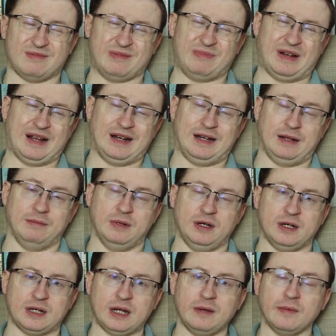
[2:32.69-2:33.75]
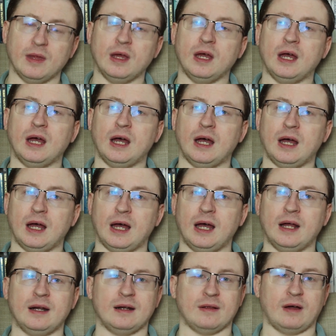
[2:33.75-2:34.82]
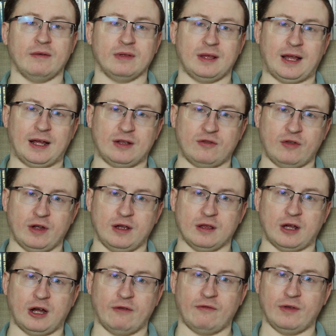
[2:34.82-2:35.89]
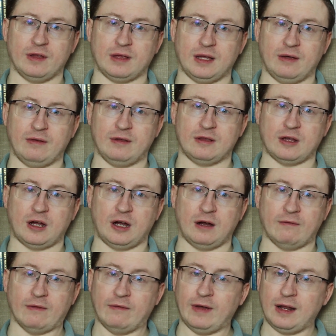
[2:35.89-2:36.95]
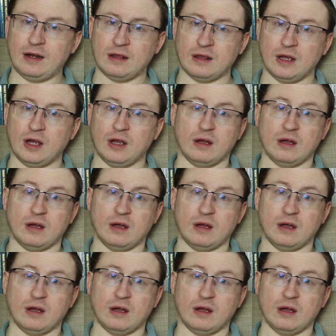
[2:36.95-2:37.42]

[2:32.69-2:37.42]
blindly a murder, and obviously that triggers off a series of events